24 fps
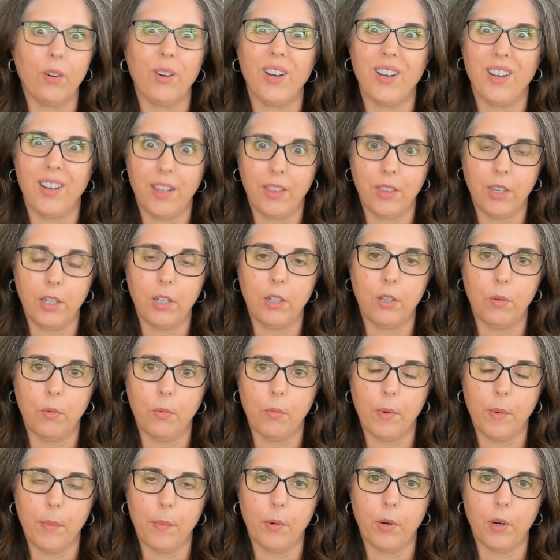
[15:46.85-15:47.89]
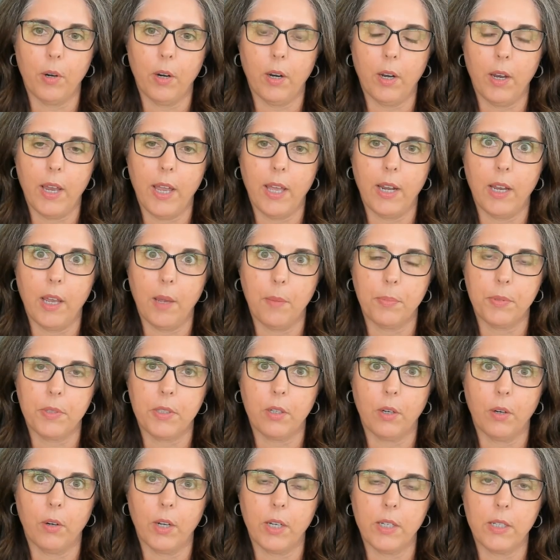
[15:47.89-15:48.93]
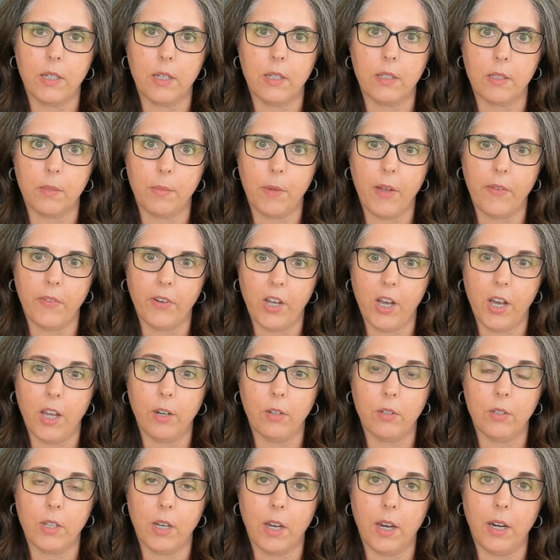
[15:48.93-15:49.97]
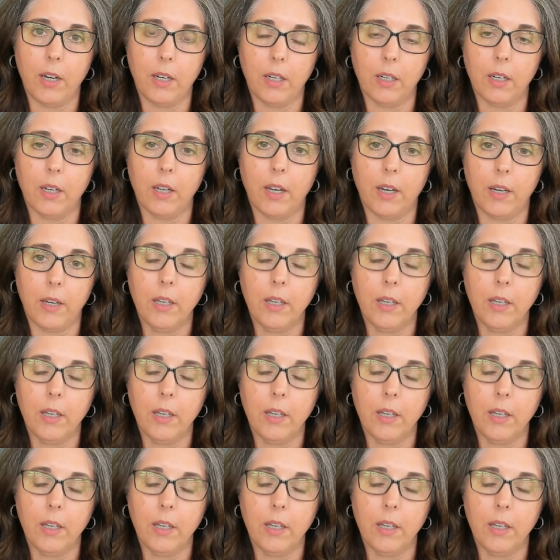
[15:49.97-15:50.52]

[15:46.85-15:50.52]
And I think you remember I had an episode I did some avocado dyeing, and I